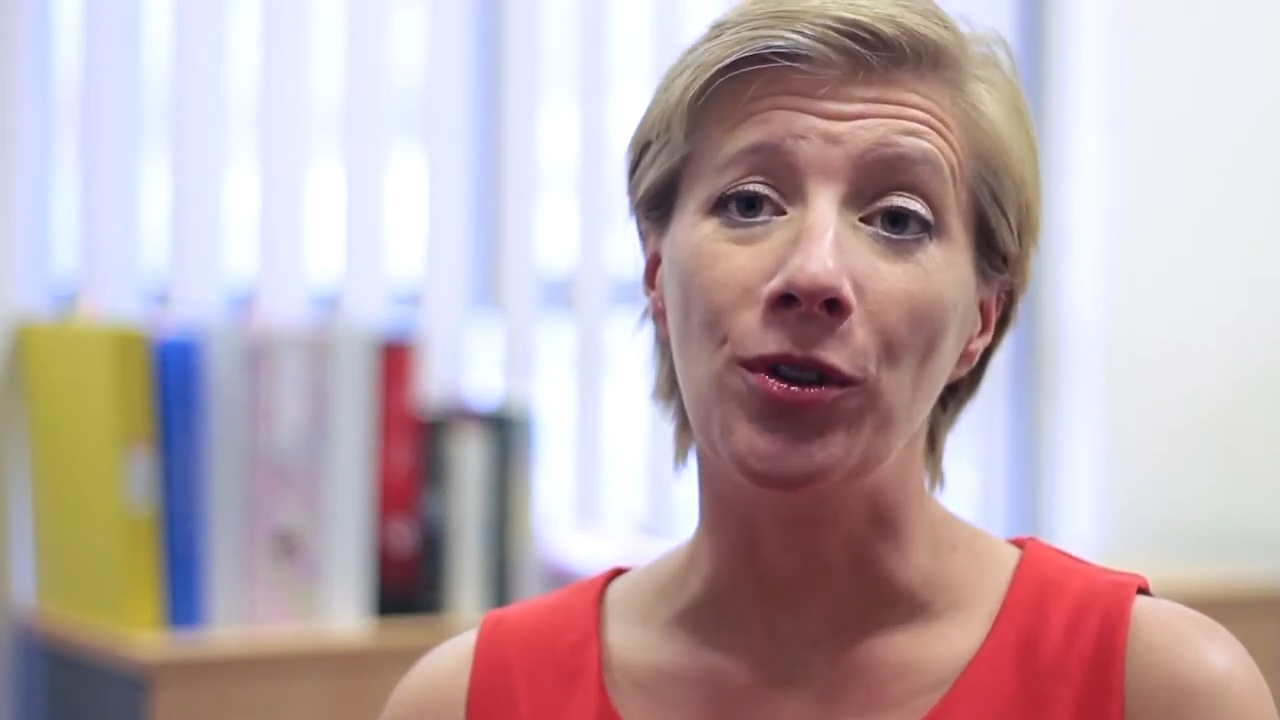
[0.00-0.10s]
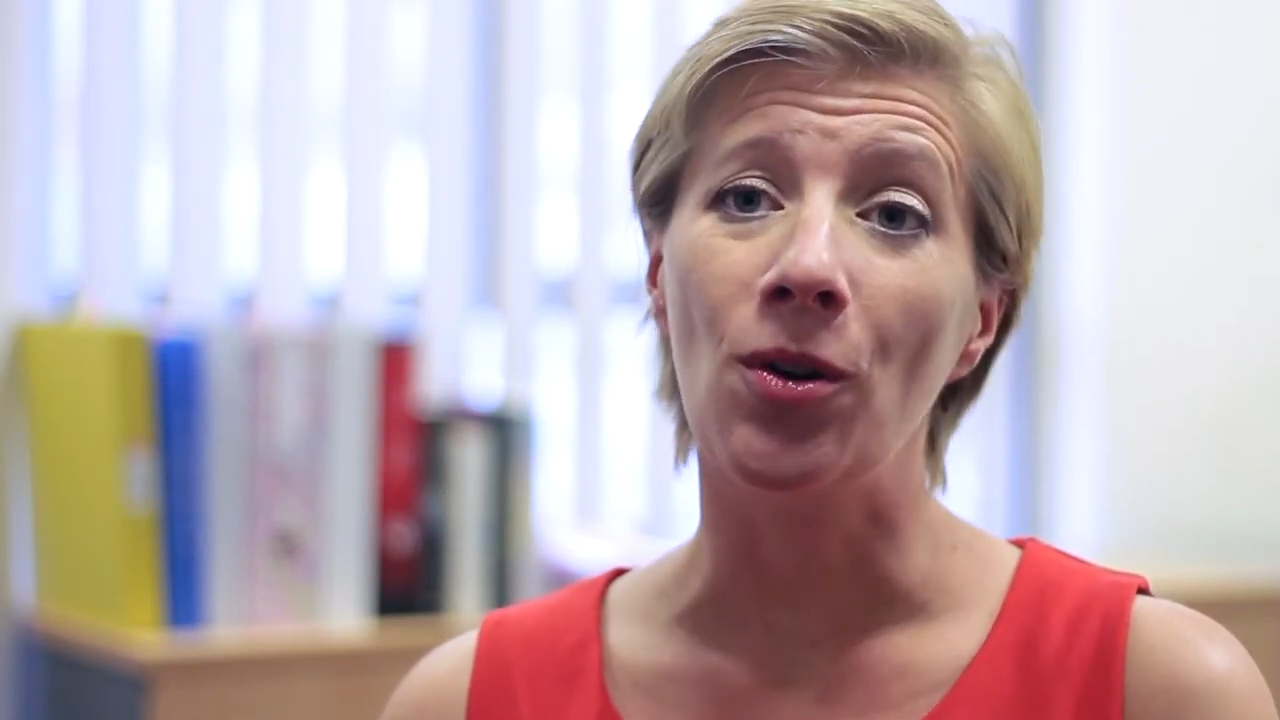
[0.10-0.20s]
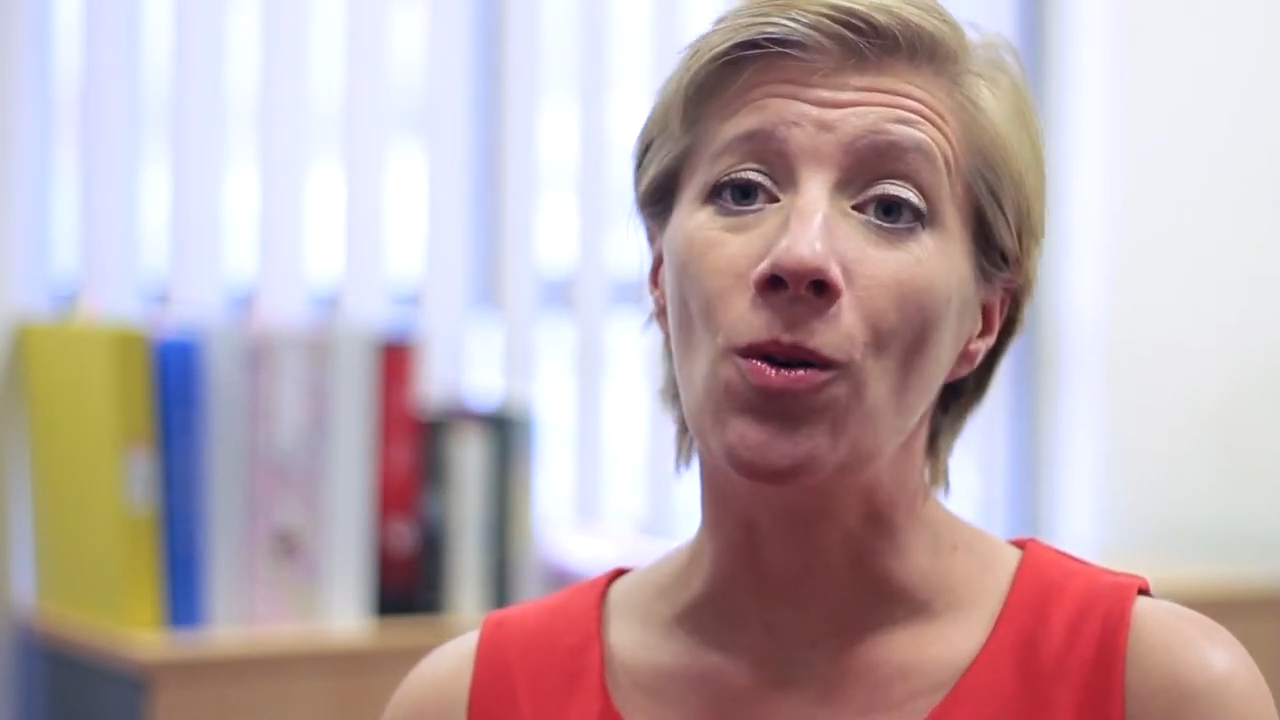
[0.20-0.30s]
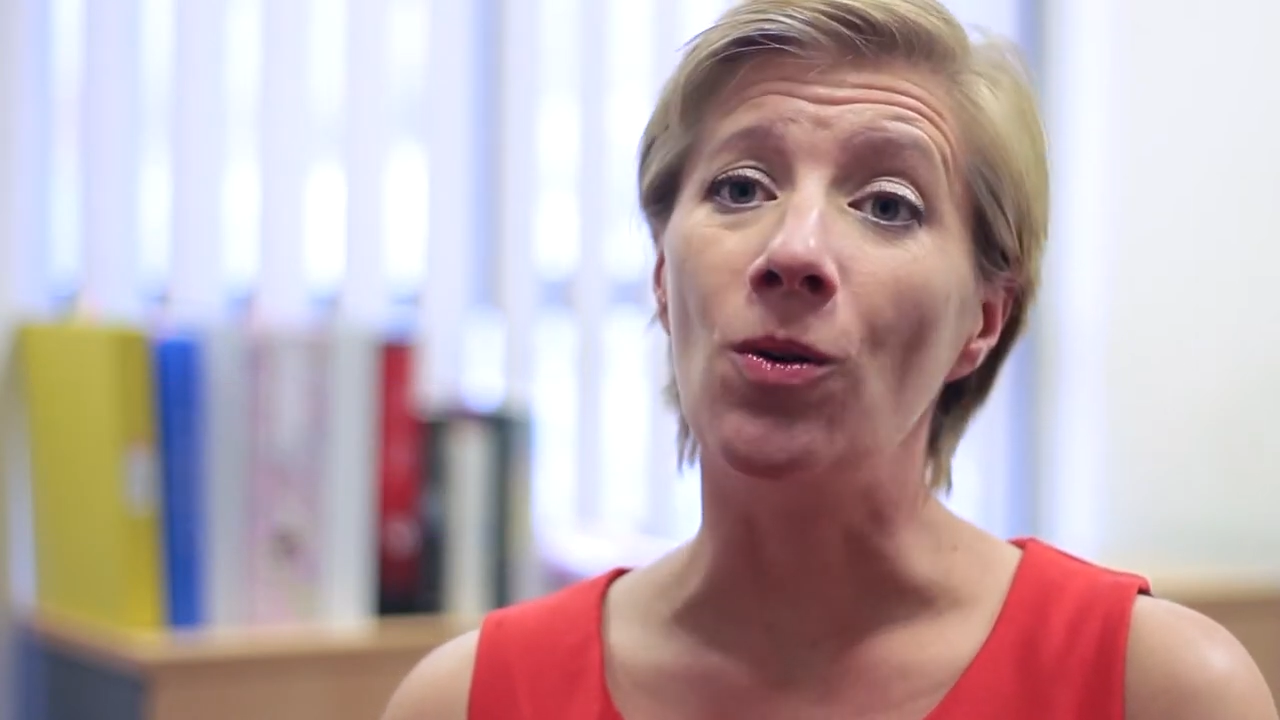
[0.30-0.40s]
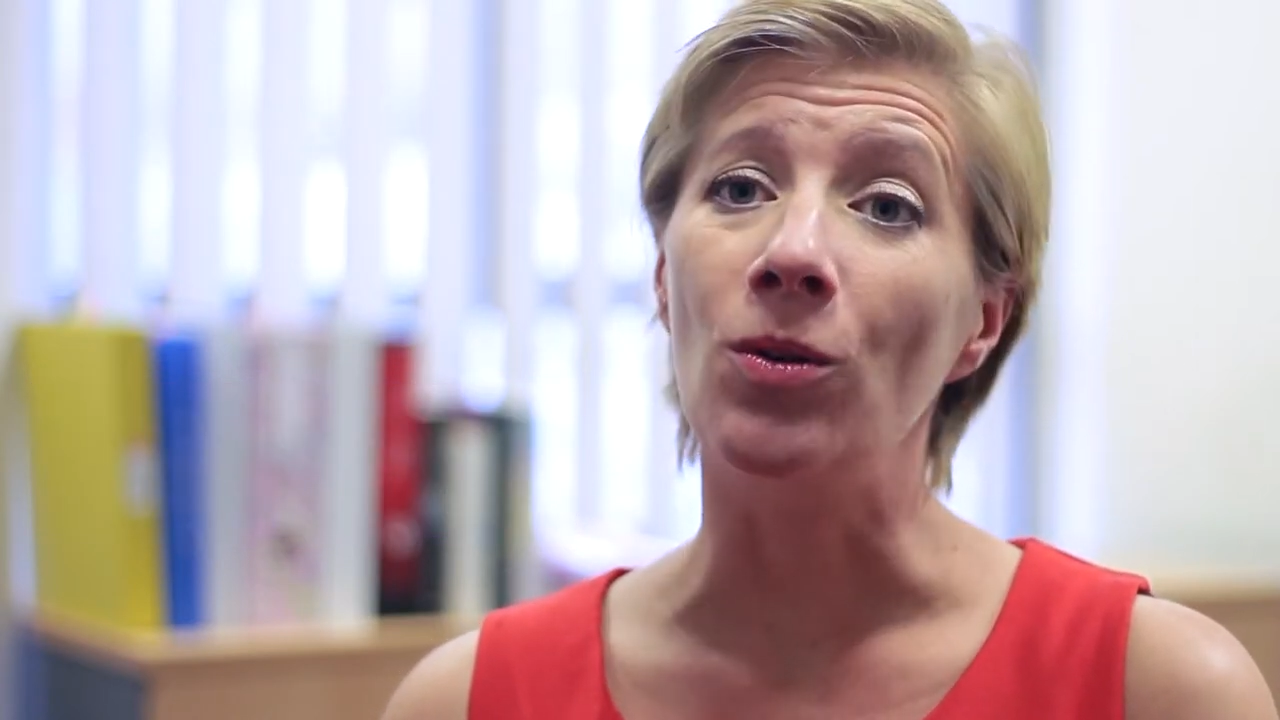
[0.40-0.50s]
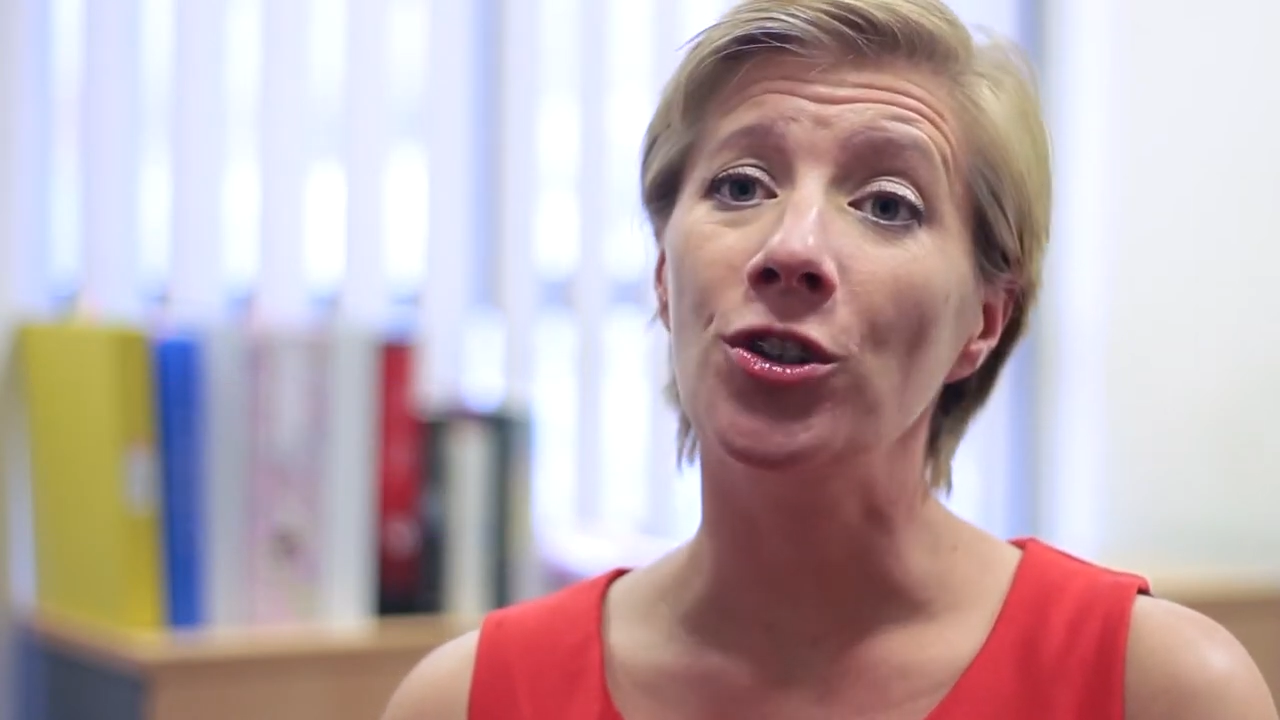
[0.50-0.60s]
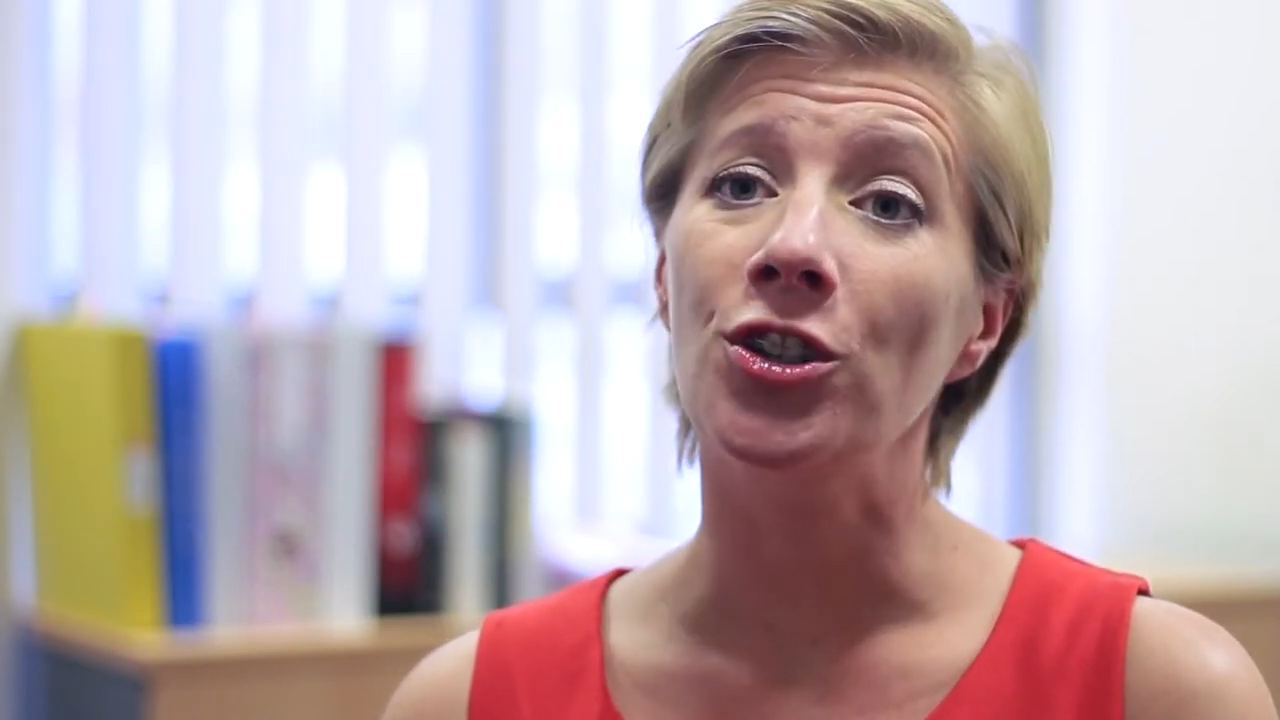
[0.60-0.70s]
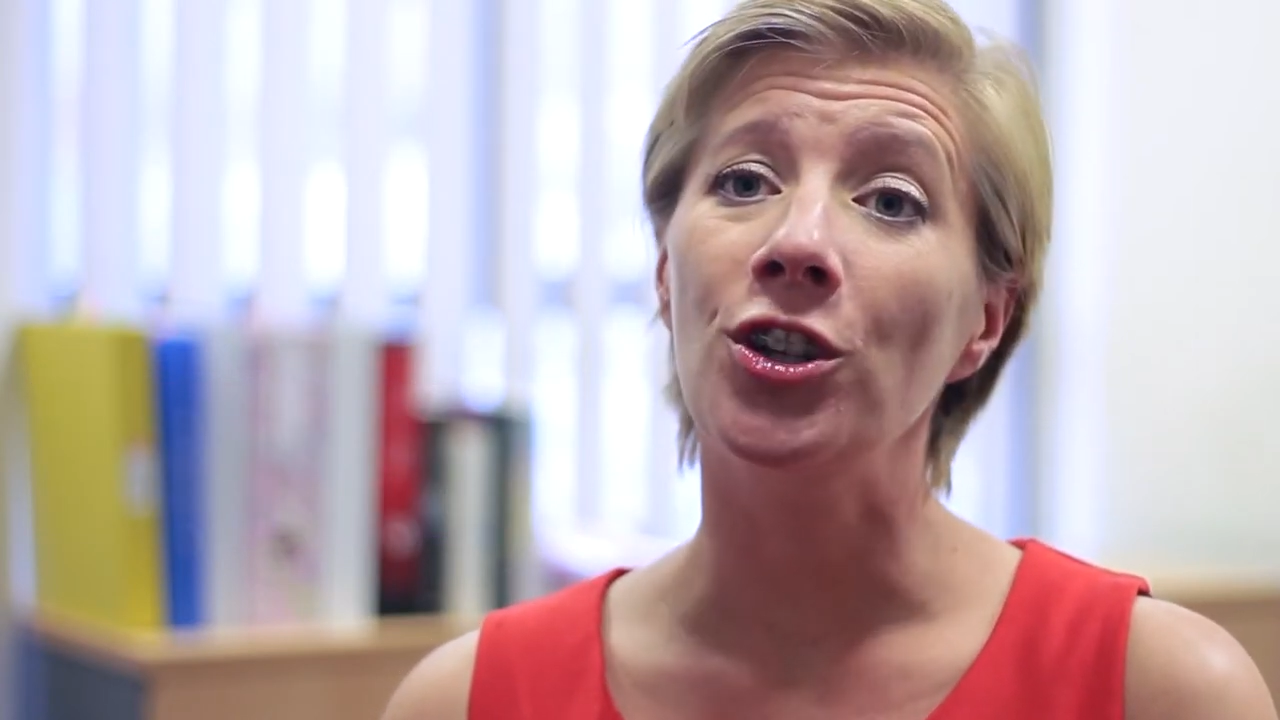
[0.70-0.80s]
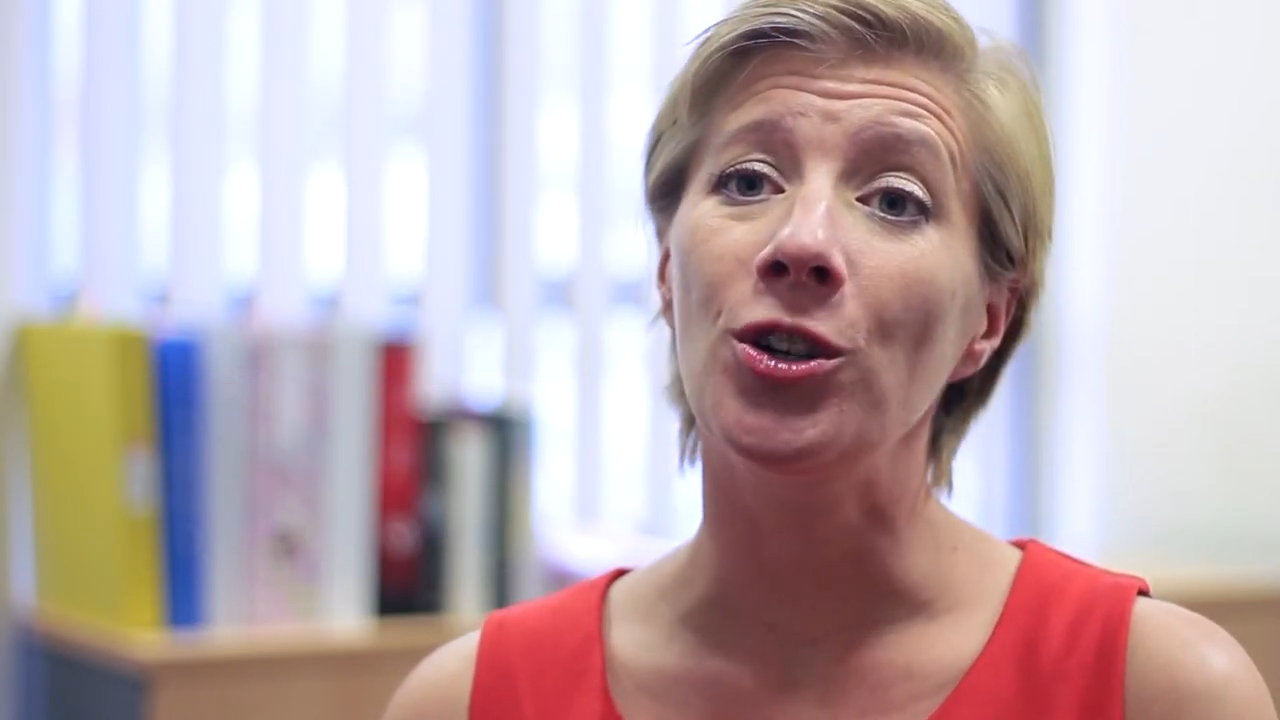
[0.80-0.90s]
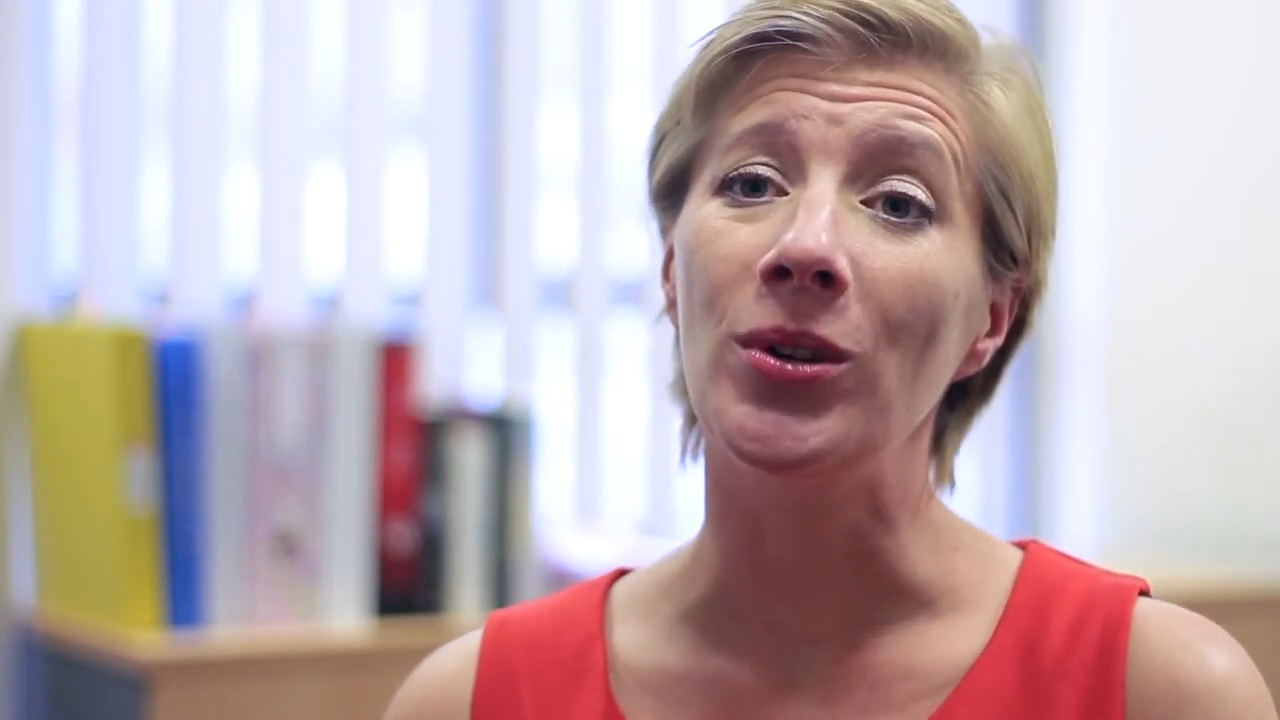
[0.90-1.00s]

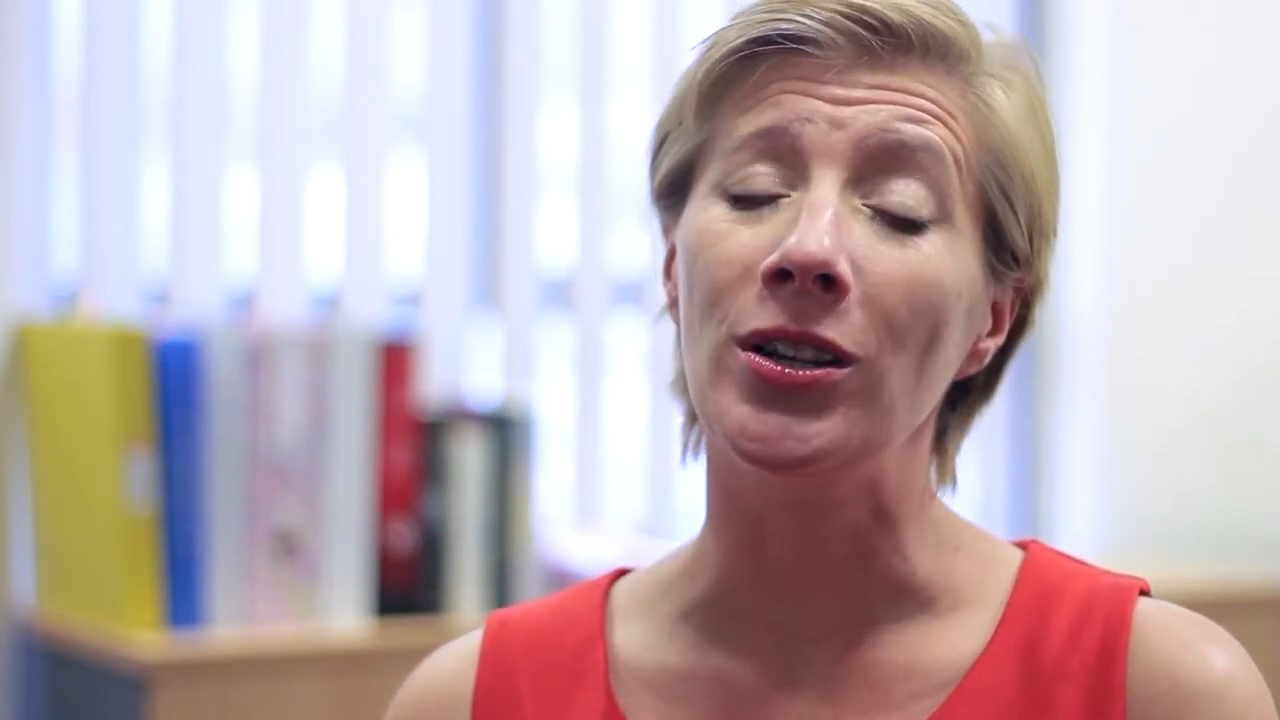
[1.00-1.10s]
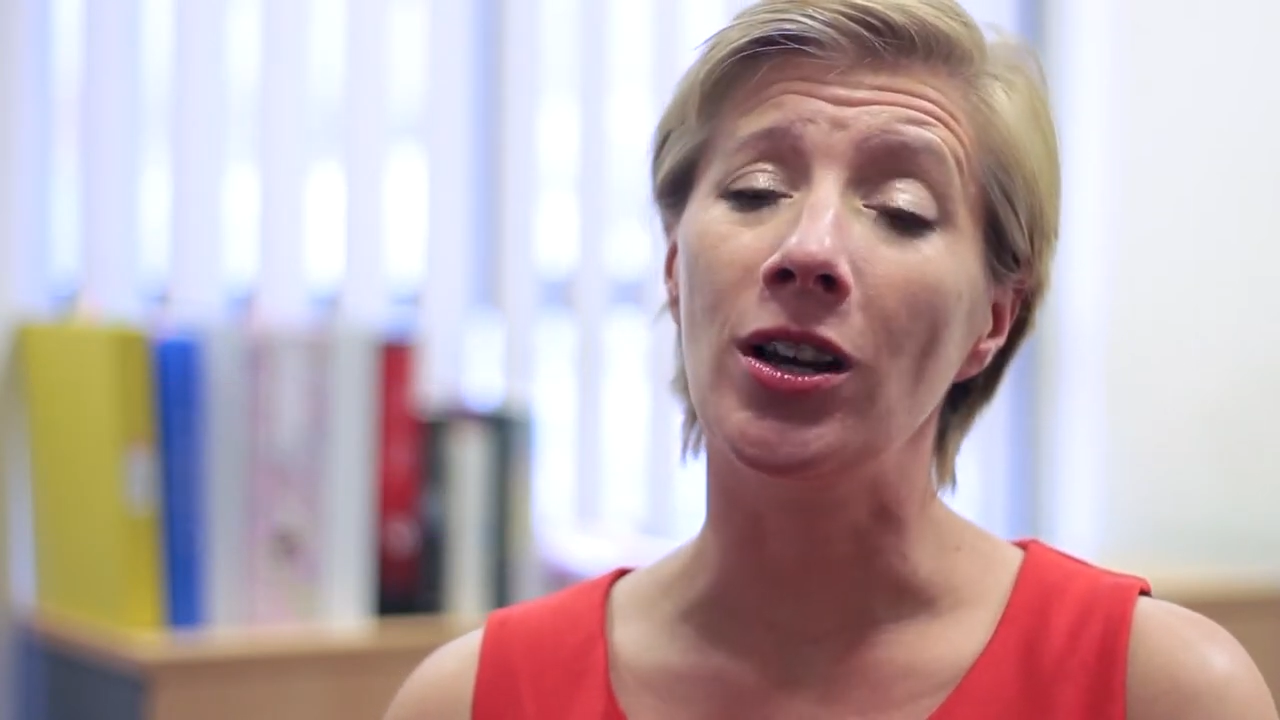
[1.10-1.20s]
course who